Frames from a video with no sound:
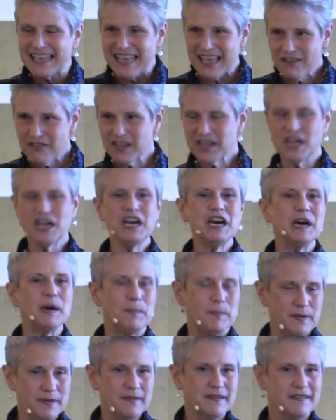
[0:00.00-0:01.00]
Give it
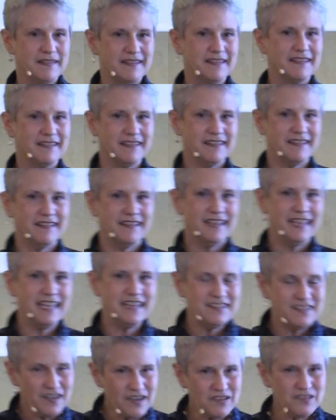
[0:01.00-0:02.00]
up.
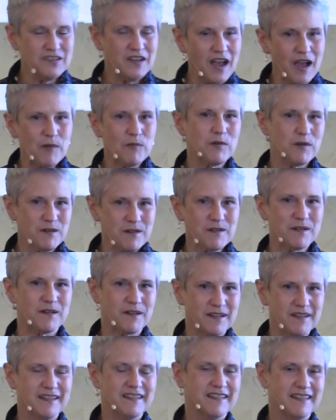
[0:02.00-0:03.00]
It does not
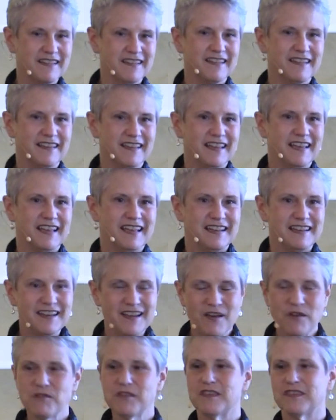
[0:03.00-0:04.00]
work.
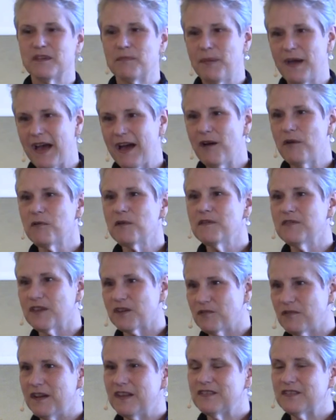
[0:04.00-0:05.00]
Know that the power and
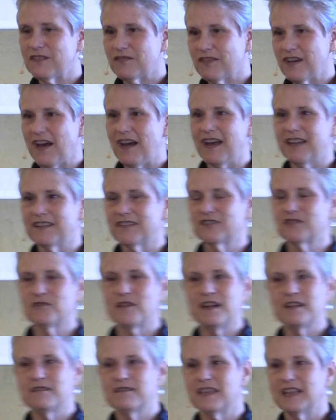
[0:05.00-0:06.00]
the grace of God is
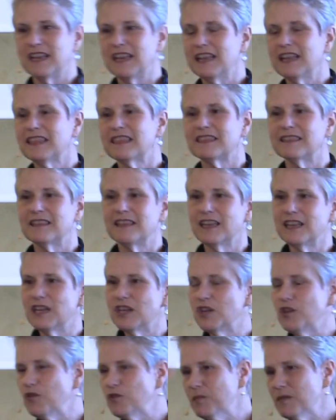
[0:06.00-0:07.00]
greater than any,
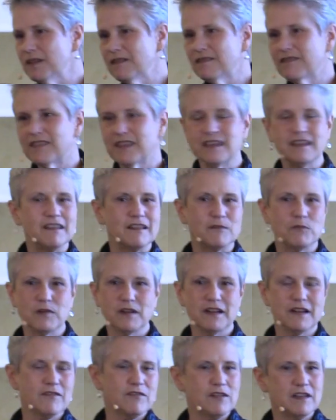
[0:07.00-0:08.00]
any human thing,
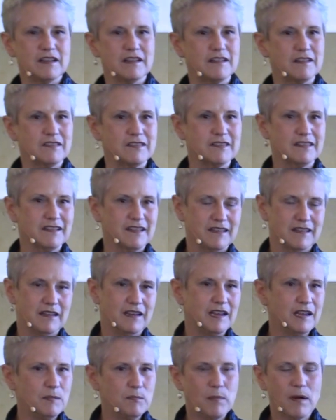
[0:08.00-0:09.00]
whatever it is,
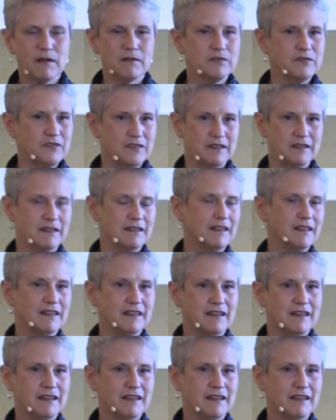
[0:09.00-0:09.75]
any person.